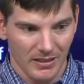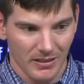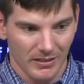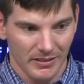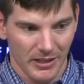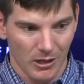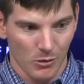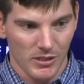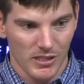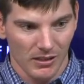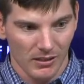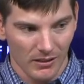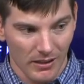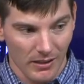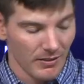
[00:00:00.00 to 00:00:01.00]
there was
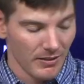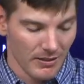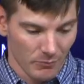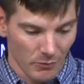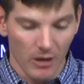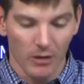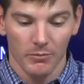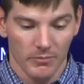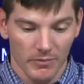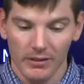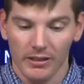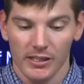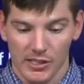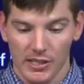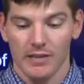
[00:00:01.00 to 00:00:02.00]

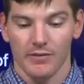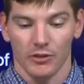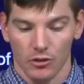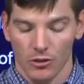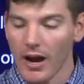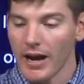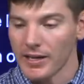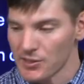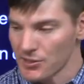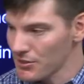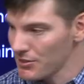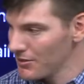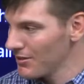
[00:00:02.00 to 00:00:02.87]
let's say even Christ.